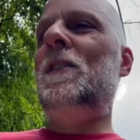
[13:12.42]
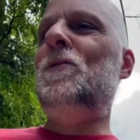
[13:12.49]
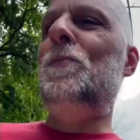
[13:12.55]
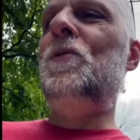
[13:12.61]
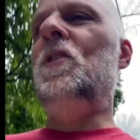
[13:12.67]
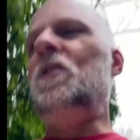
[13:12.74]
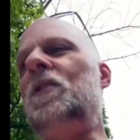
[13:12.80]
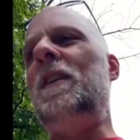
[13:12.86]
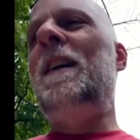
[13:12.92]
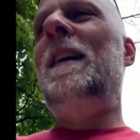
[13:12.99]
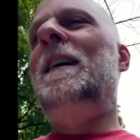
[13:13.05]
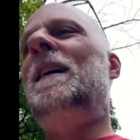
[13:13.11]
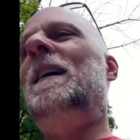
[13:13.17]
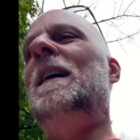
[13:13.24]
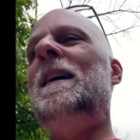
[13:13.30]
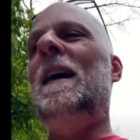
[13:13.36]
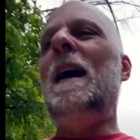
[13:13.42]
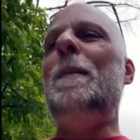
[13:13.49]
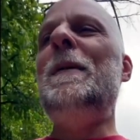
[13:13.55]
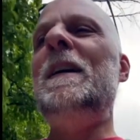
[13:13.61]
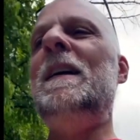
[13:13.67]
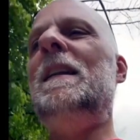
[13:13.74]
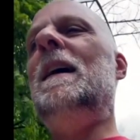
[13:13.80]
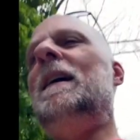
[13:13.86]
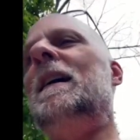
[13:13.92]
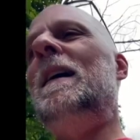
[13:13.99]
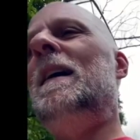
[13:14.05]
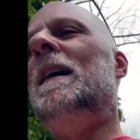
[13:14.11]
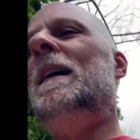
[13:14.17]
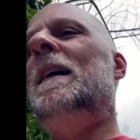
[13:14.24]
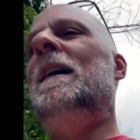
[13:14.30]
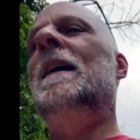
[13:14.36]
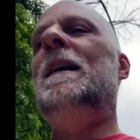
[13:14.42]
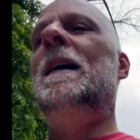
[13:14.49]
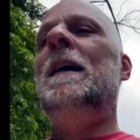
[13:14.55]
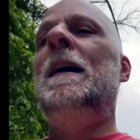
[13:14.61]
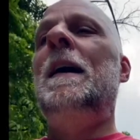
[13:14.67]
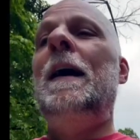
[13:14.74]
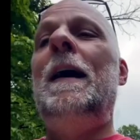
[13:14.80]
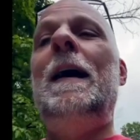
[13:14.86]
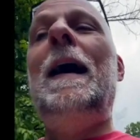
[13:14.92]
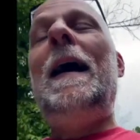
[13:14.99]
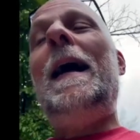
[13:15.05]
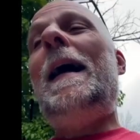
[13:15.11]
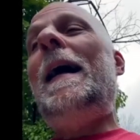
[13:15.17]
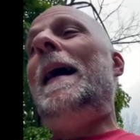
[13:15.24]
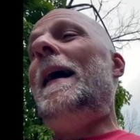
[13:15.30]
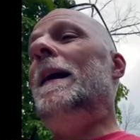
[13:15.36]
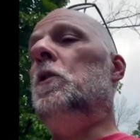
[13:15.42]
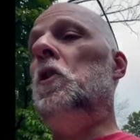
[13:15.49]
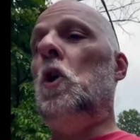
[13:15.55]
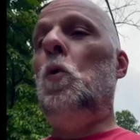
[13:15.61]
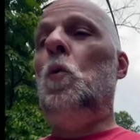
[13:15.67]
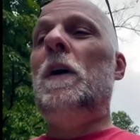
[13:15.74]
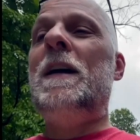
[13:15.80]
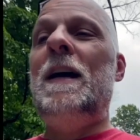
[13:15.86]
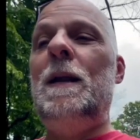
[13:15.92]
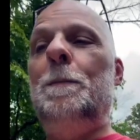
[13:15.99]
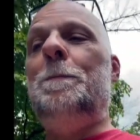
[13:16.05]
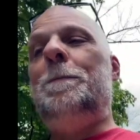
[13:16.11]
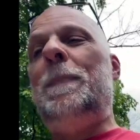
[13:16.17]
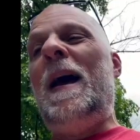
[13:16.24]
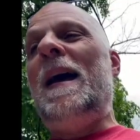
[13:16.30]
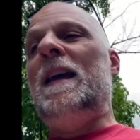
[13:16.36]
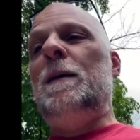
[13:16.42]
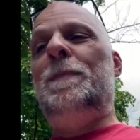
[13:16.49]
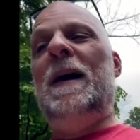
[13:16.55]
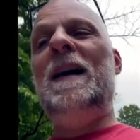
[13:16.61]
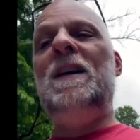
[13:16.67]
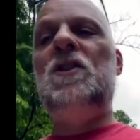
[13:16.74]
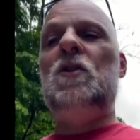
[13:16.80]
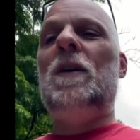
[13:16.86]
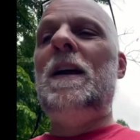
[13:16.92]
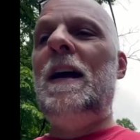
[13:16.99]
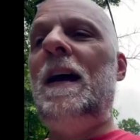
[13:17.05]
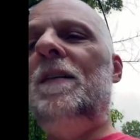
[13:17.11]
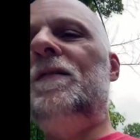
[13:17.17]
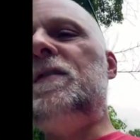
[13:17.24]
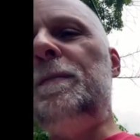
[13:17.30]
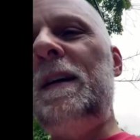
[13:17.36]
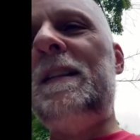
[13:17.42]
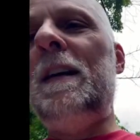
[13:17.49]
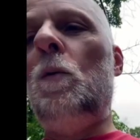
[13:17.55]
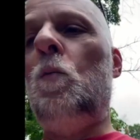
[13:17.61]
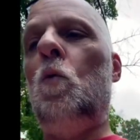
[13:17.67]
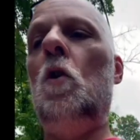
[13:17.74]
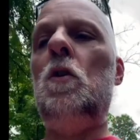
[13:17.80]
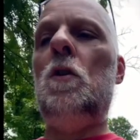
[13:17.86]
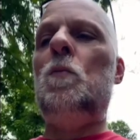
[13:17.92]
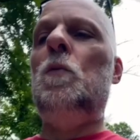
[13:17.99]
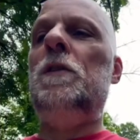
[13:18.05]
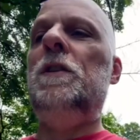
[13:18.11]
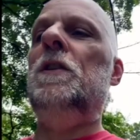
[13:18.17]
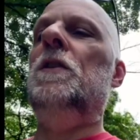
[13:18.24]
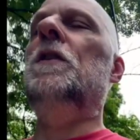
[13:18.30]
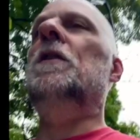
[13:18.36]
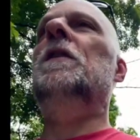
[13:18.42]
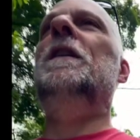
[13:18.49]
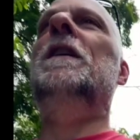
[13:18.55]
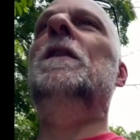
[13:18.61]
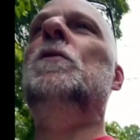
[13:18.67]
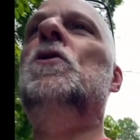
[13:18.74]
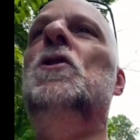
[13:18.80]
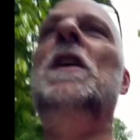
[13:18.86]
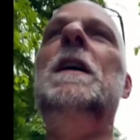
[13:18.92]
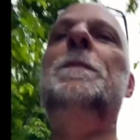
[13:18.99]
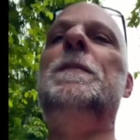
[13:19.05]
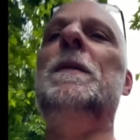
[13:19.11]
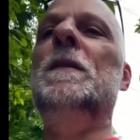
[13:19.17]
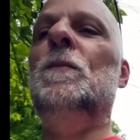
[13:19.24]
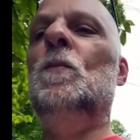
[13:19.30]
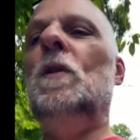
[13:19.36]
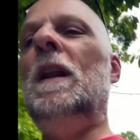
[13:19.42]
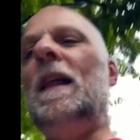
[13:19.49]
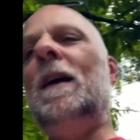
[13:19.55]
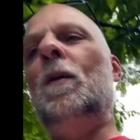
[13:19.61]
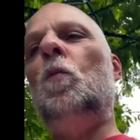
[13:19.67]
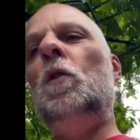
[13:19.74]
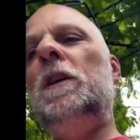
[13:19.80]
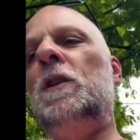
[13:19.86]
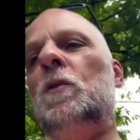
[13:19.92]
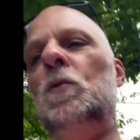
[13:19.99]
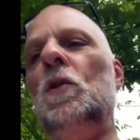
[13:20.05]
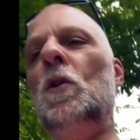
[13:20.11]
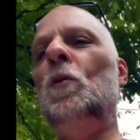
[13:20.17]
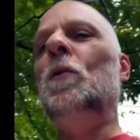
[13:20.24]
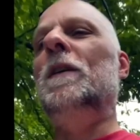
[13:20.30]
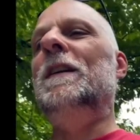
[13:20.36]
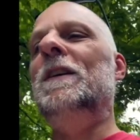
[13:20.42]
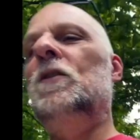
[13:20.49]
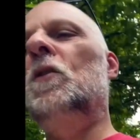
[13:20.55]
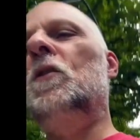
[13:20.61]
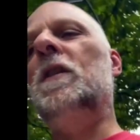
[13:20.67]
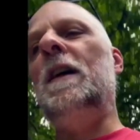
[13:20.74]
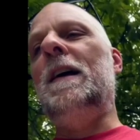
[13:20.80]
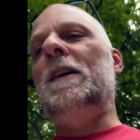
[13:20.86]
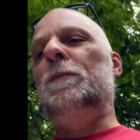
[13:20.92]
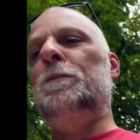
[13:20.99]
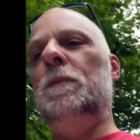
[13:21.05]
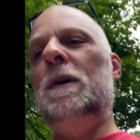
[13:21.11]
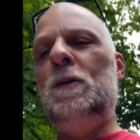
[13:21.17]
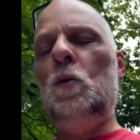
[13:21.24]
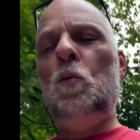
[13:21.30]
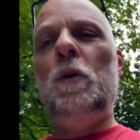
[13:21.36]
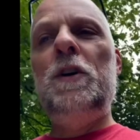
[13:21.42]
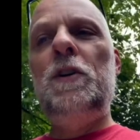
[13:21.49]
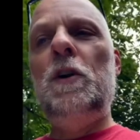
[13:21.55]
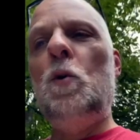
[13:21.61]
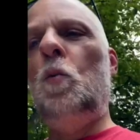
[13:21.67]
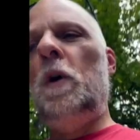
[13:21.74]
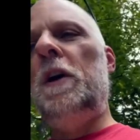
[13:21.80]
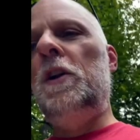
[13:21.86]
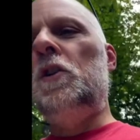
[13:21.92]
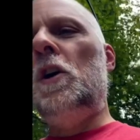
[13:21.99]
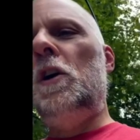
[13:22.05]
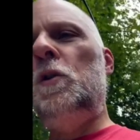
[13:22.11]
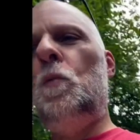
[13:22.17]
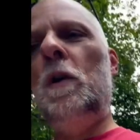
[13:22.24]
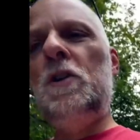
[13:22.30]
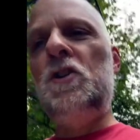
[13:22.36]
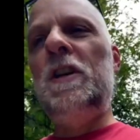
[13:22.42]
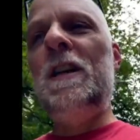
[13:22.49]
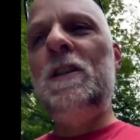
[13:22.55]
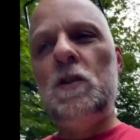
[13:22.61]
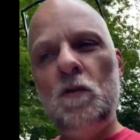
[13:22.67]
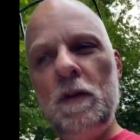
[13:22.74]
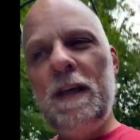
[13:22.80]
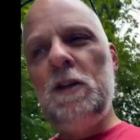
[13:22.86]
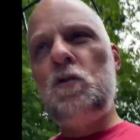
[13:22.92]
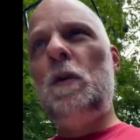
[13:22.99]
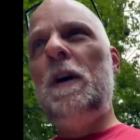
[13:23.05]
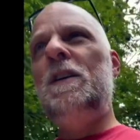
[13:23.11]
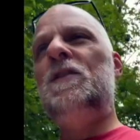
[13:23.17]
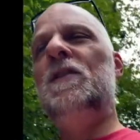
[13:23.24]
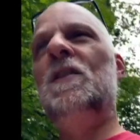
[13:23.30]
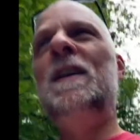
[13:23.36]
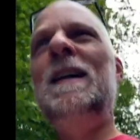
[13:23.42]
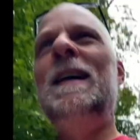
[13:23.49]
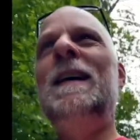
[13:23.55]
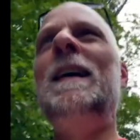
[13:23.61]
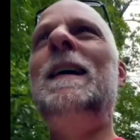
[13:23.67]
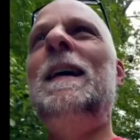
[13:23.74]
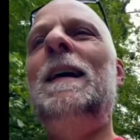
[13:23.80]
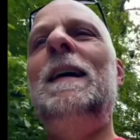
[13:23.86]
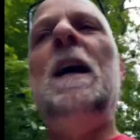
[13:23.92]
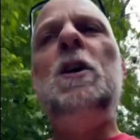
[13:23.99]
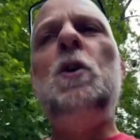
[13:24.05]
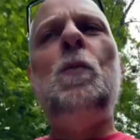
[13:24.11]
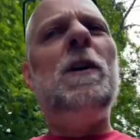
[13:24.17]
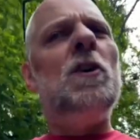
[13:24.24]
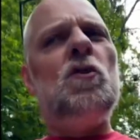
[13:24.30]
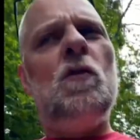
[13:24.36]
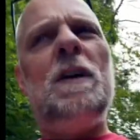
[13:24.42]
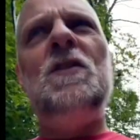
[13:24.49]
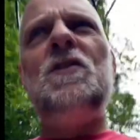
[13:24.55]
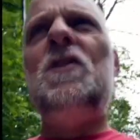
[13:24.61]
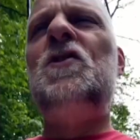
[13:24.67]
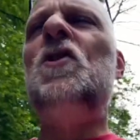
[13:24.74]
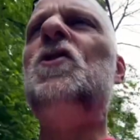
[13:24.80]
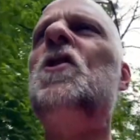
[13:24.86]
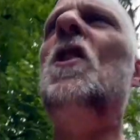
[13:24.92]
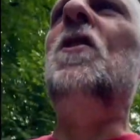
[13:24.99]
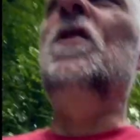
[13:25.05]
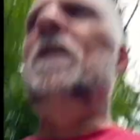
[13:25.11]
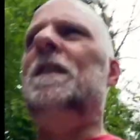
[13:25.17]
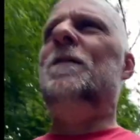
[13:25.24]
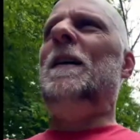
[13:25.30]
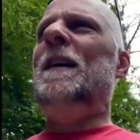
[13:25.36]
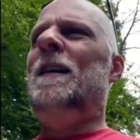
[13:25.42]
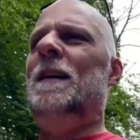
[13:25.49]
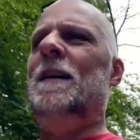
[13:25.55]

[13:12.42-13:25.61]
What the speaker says: absurd. I mean, I don't know what kind of baggy pants you got to have to make that work with your, shape and what are you doing? You look like a weirdo wearing it. Are you wearing jeans over that dress? Are you wearing a dress? It's a skirt, right?